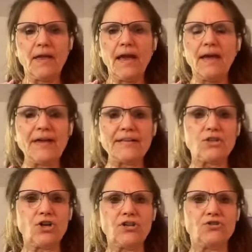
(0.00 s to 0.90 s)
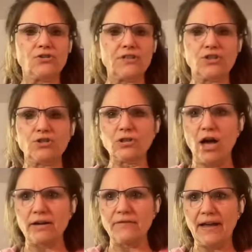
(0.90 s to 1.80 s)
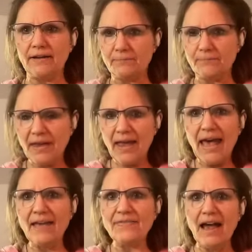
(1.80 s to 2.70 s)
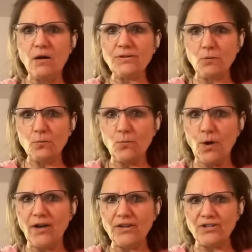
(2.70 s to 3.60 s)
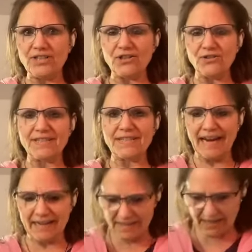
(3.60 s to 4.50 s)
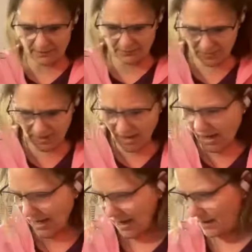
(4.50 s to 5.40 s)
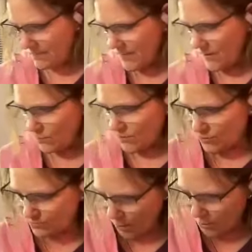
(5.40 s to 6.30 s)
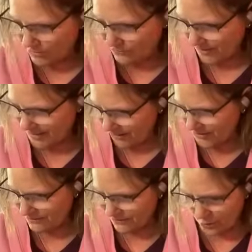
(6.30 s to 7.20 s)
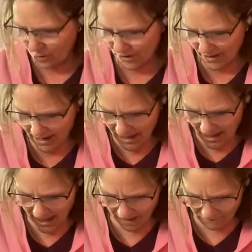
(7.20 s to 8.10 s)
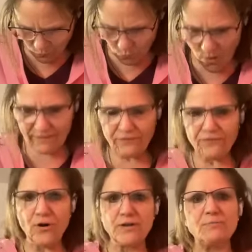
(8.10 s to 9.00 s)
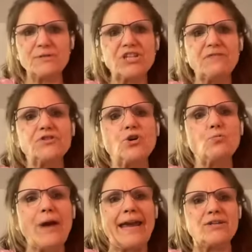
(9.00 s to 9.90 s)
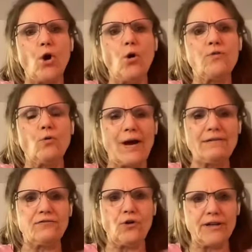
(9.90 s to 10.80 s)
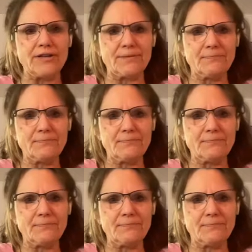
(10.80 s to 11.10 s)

And that's good. You don't need to do a lot of it. And now, while you're still standing, with your both feet on the floor, have one foot, shift your weight over one foot.